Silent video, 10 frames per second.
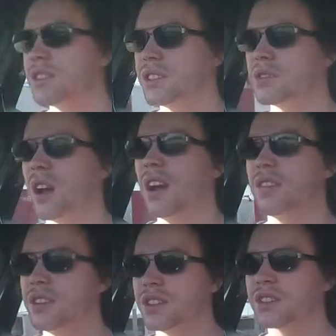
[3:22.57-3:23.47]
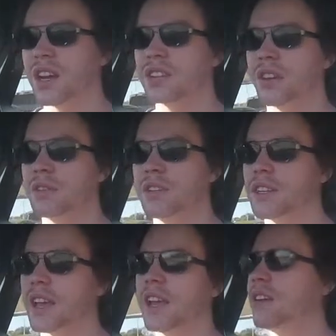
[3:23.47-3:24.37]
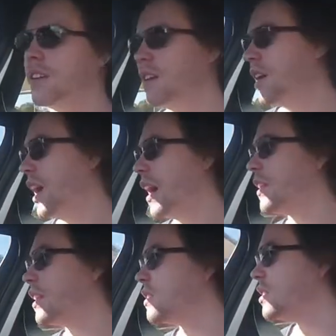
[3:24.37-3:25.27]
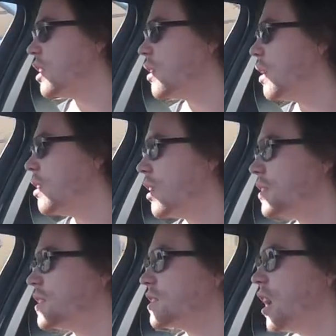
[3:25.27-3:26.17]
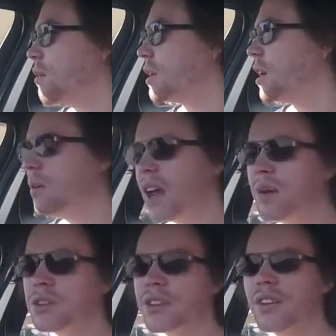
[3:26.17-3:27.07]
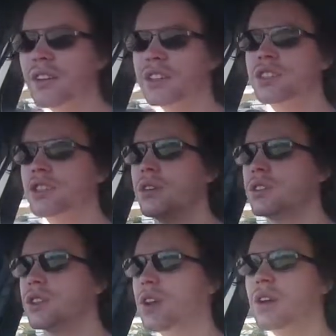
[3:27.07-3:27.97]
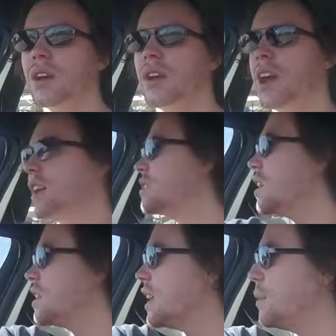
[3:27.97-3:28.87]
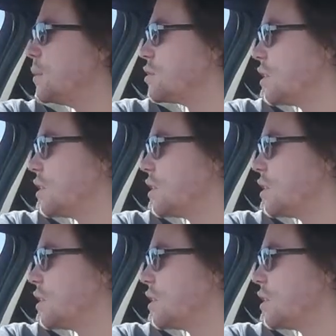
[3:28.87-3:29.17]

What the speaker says: you just drive and you just kind of don't really care. And, you know, I got this car, I'm like, I wonder how much driving I should do. So I started keeping